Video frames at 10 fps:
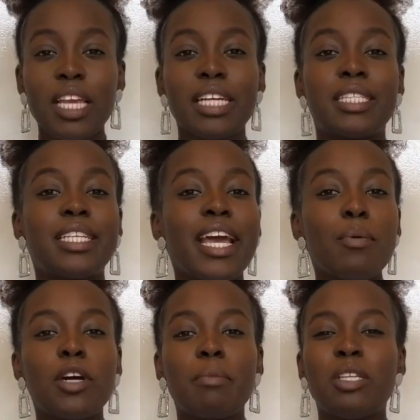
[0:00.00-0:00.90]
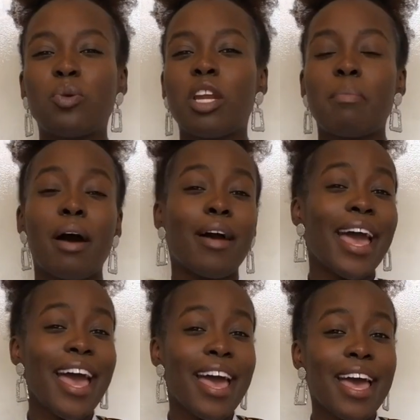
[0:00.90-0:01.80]
Today we're going to be talking about
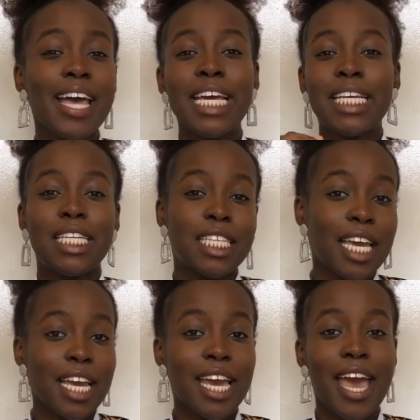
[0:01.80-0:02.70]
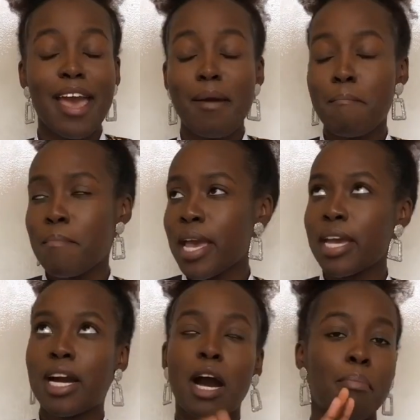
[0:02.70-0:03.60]
hair, skincare,
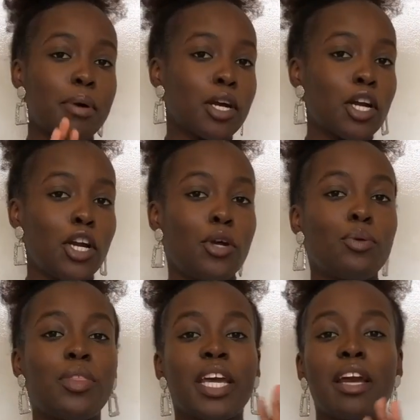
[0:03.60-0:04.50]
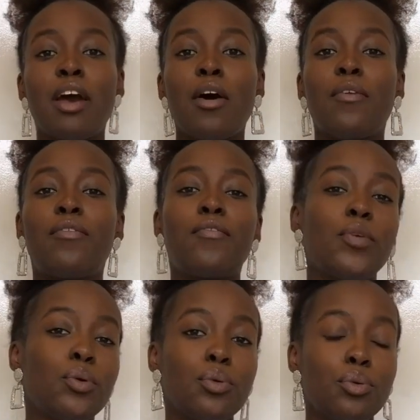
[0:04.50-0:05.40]
makeup, clothing,
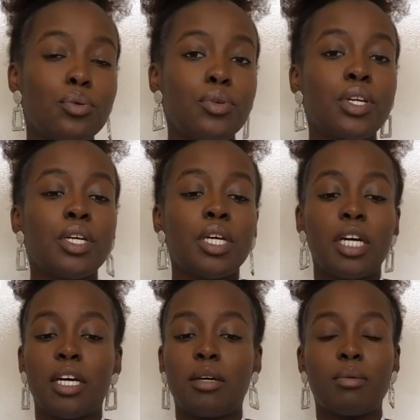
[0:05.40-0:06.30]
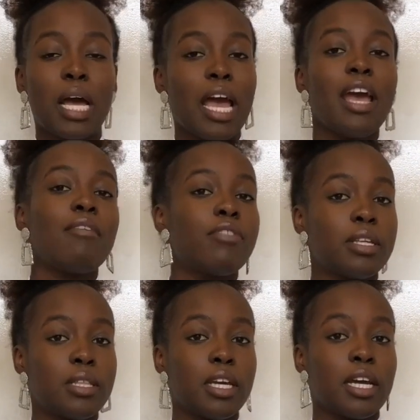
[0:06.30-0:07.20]
food,
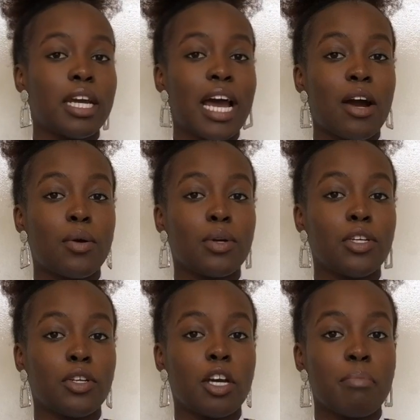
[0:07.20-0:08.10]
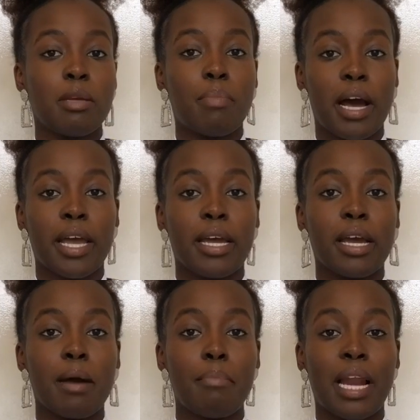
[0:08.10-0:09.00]
everything, and how you can be buying
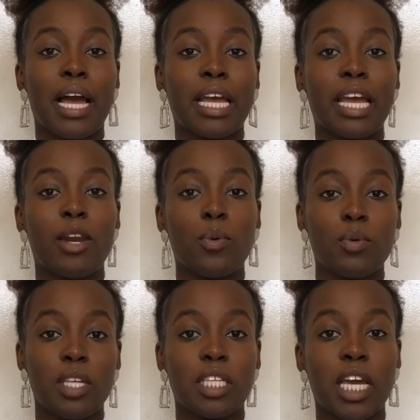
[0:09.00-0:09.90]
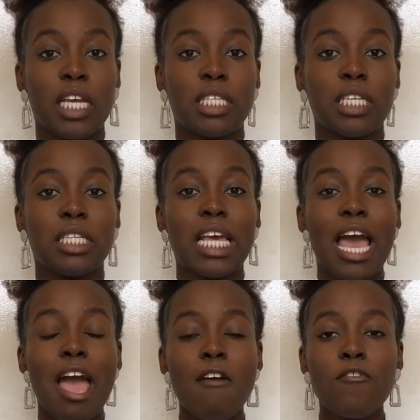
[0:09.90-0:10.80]
black in all these cases.
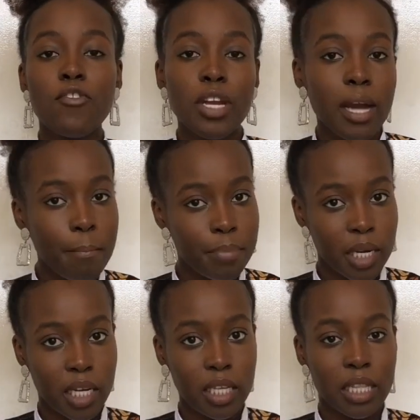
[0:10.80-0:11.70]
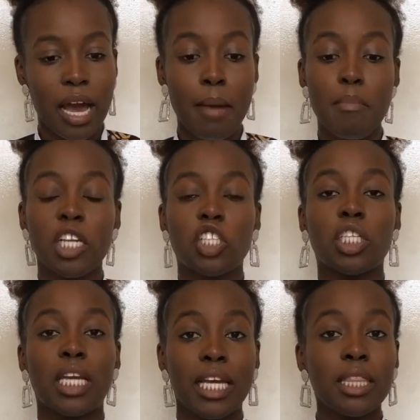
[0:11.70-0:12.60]
Every company that I mention
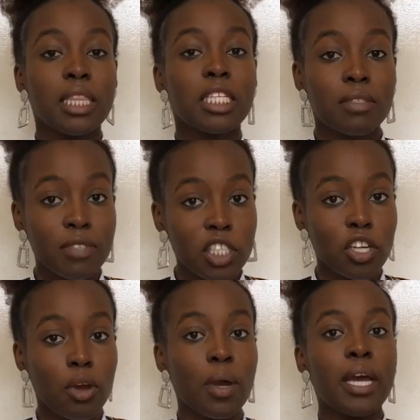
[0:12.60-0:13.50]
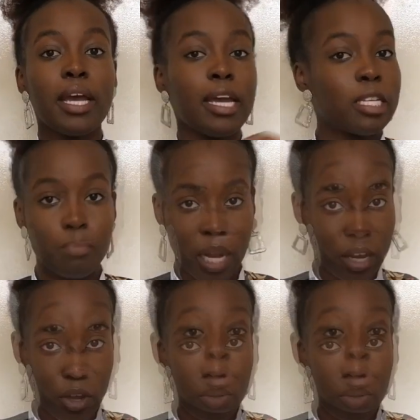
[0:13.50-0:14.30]
in this video is black owned.